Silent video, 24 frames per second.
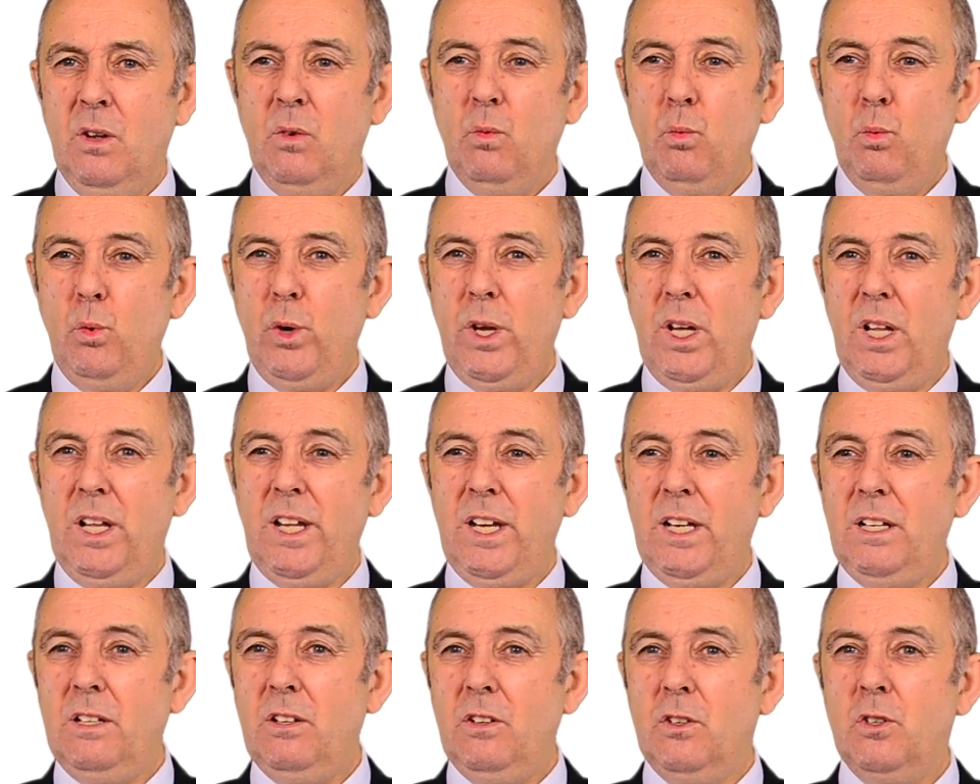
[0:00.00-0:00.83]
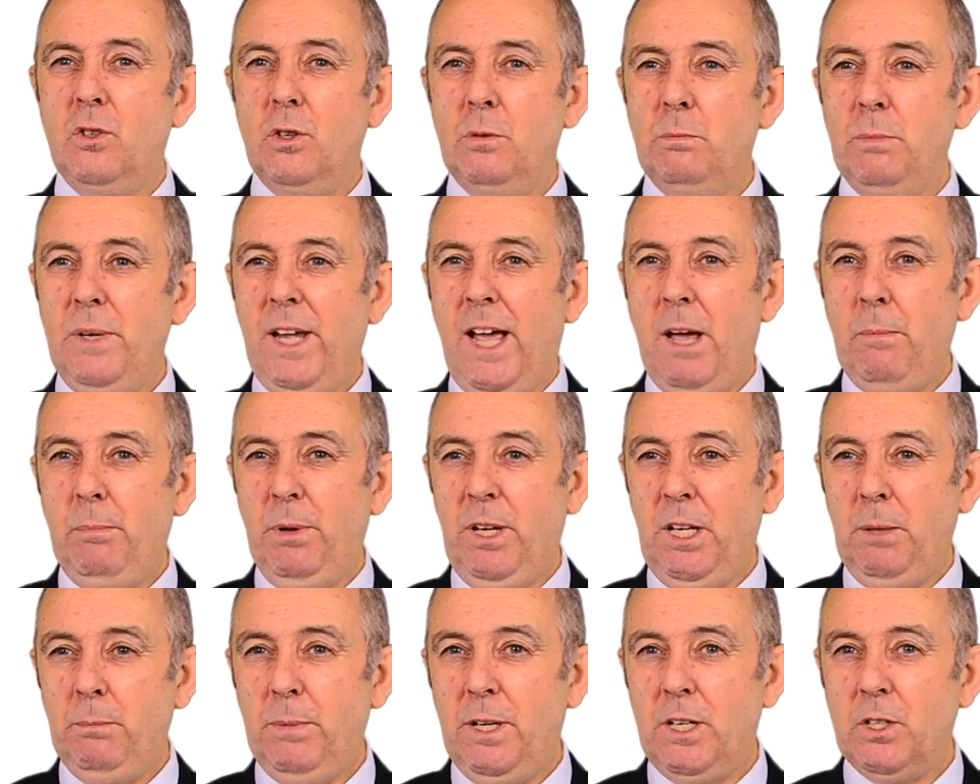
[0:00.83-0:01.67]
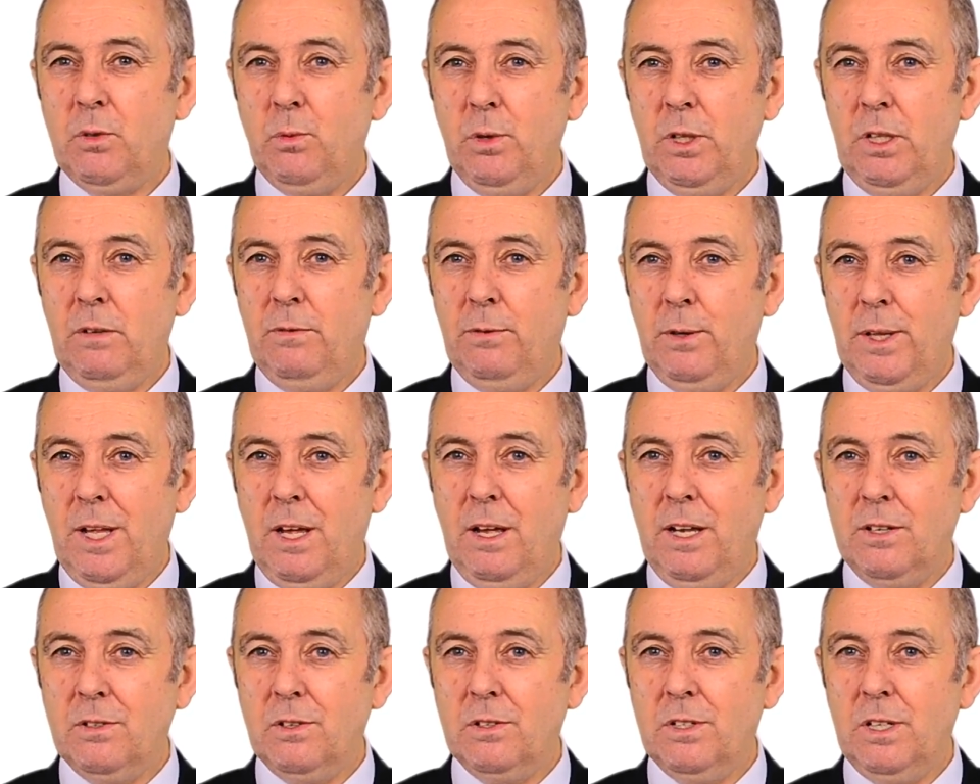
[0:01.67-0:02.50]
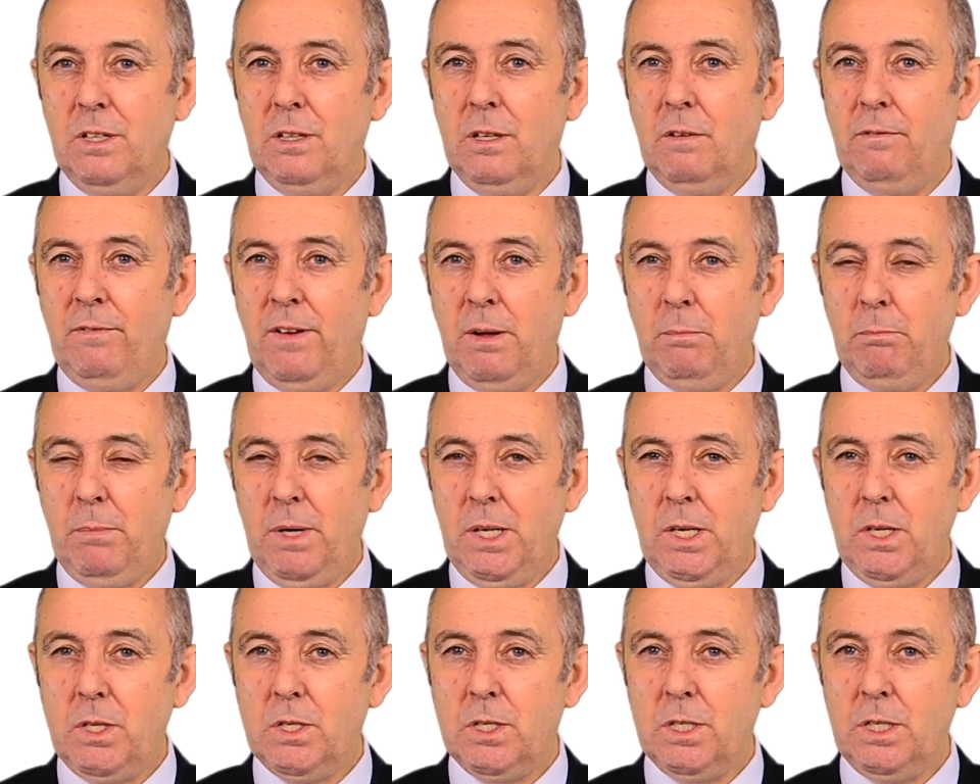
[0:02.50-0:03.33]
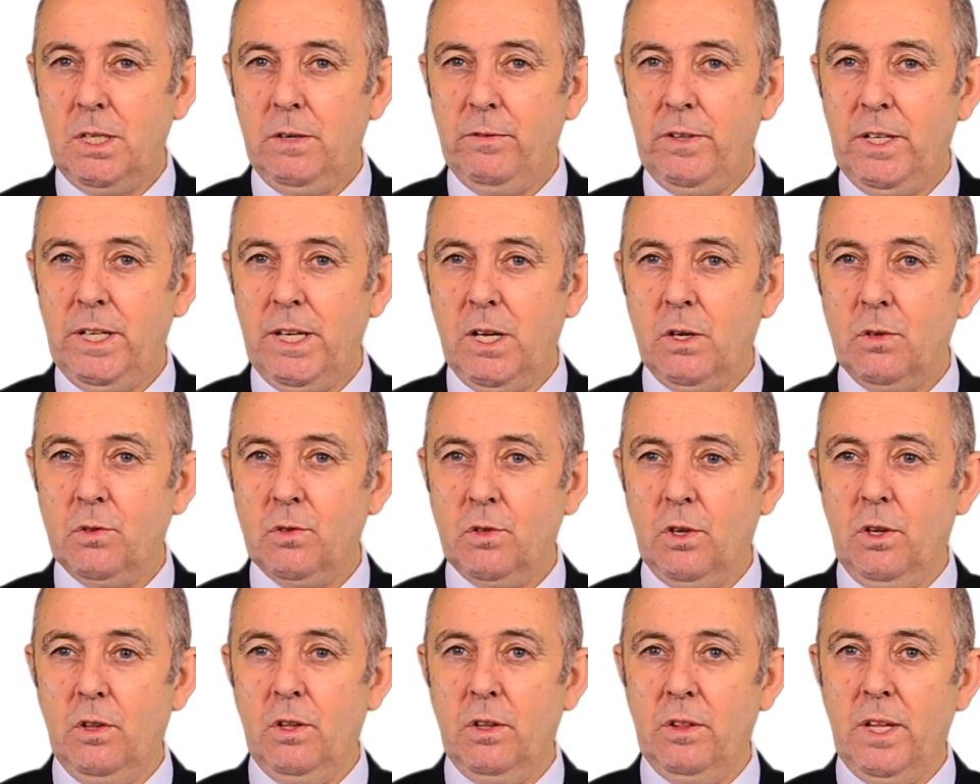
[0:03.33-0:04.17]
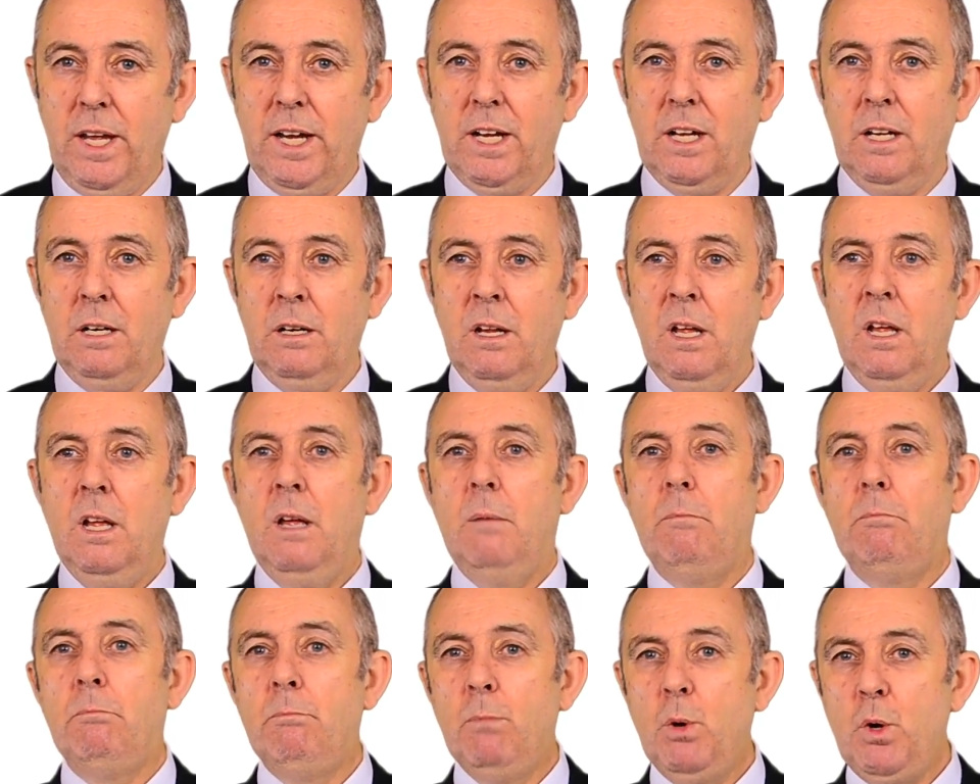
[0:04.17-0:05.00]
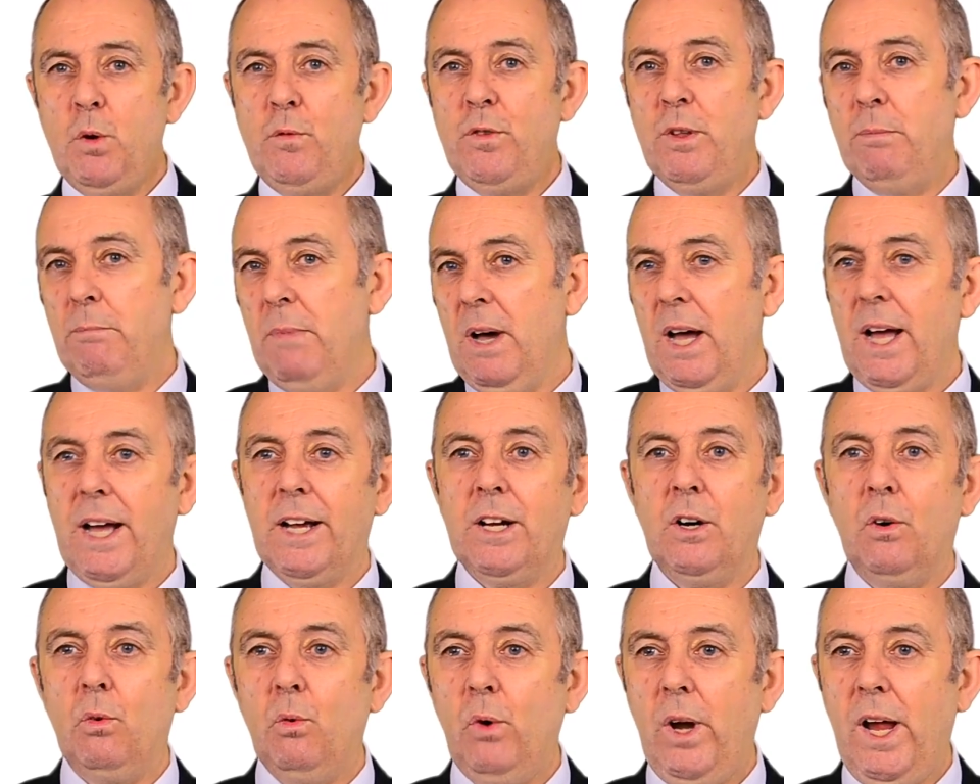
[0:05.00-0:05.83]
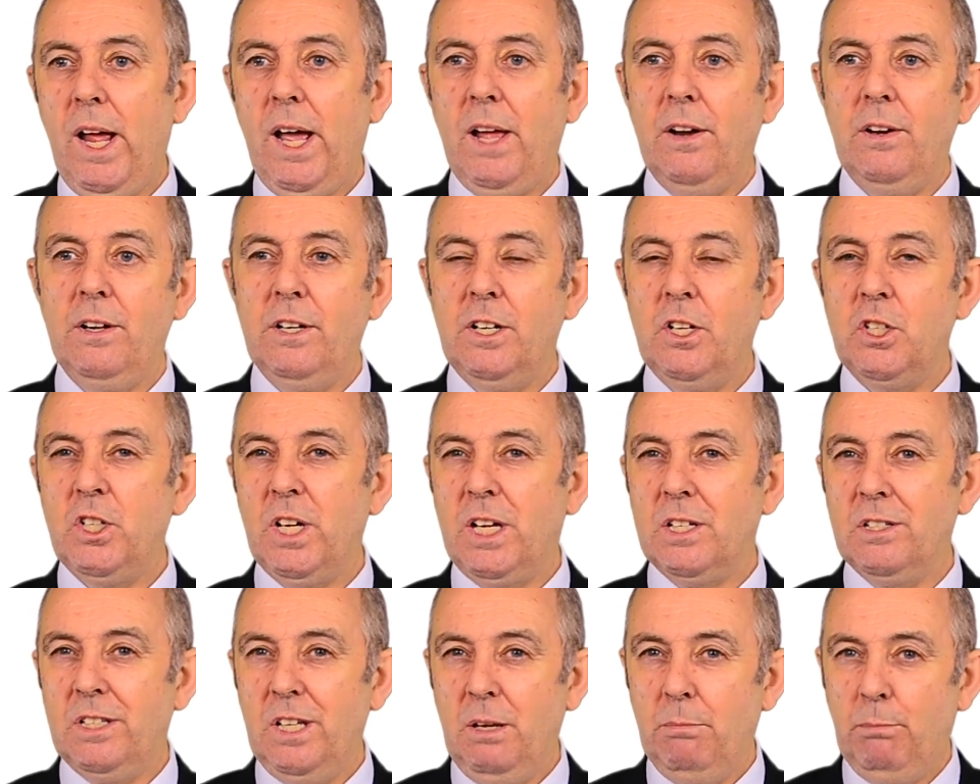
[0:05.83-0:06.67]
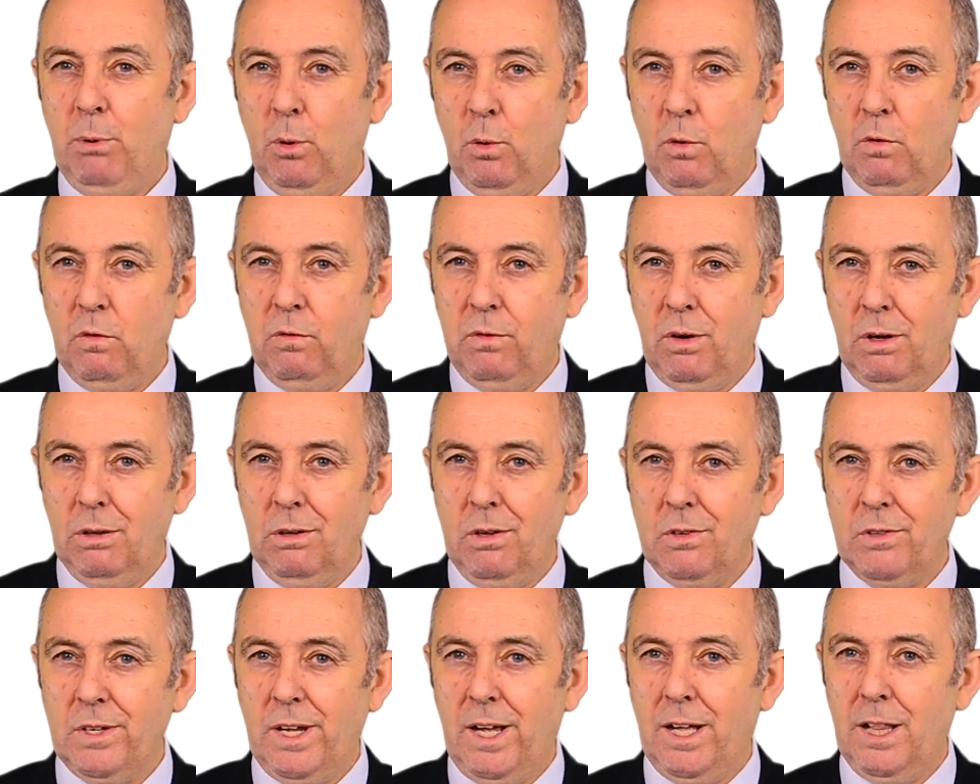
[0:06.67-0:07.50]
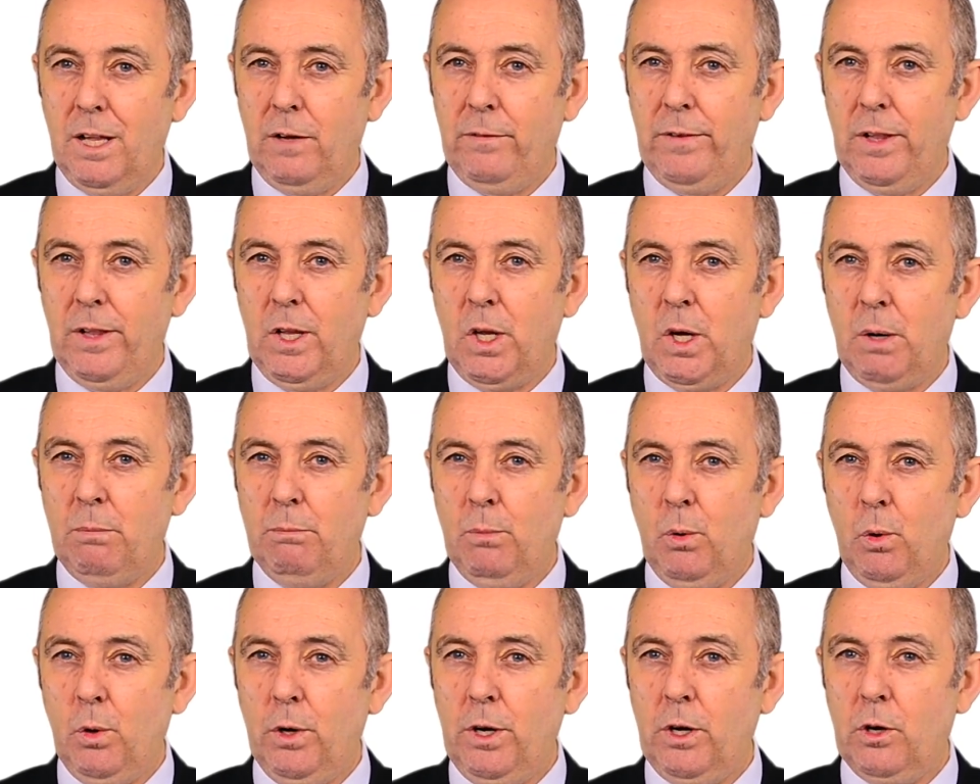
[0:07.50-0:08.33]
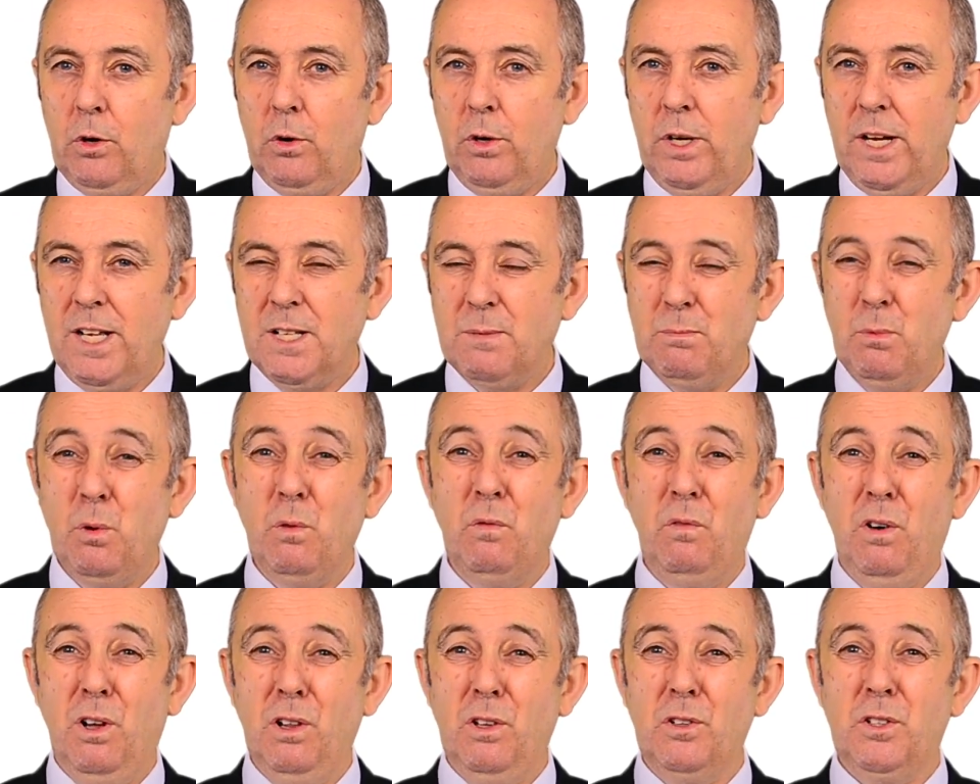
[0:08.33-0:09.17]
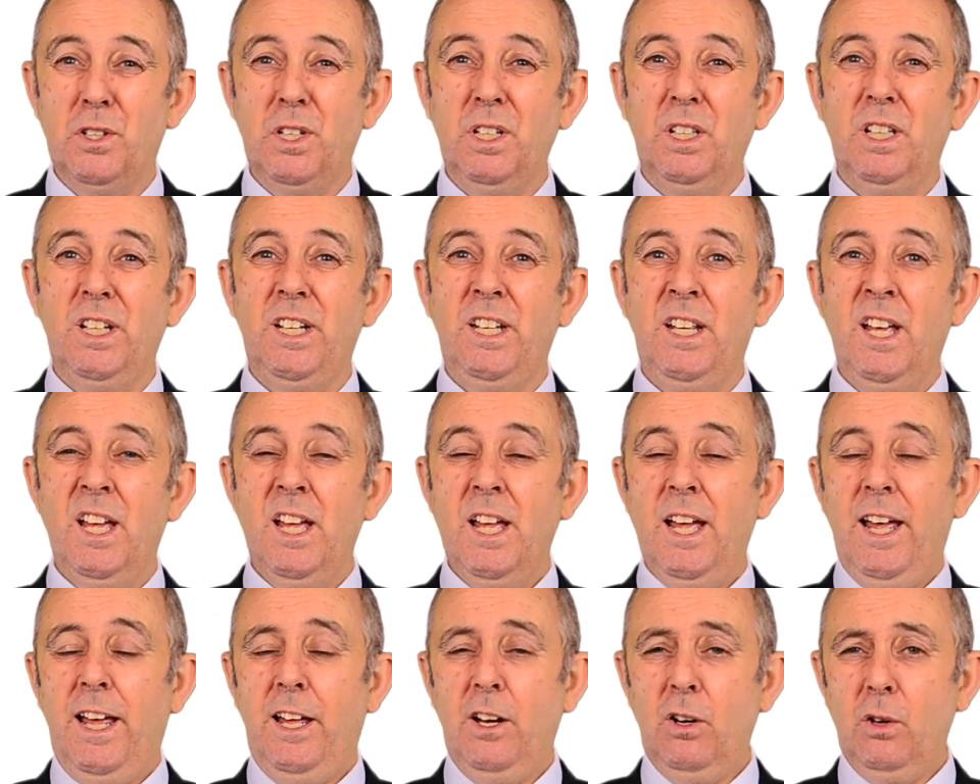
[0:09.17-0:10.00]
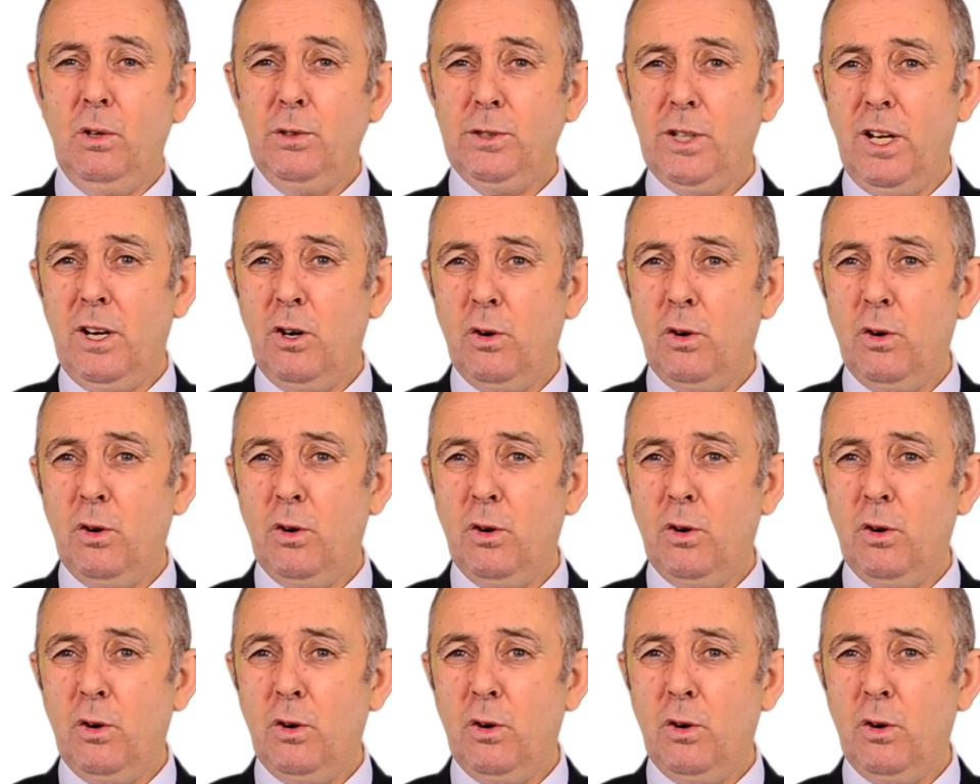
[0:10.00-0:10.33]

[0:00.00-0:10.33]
really shouldn't be happening, but it's really for that, as I said, the fund managers and everything else, so that they can move the market around and adjust their portfolios a hell of a lot more, and it creates more volatility, and it also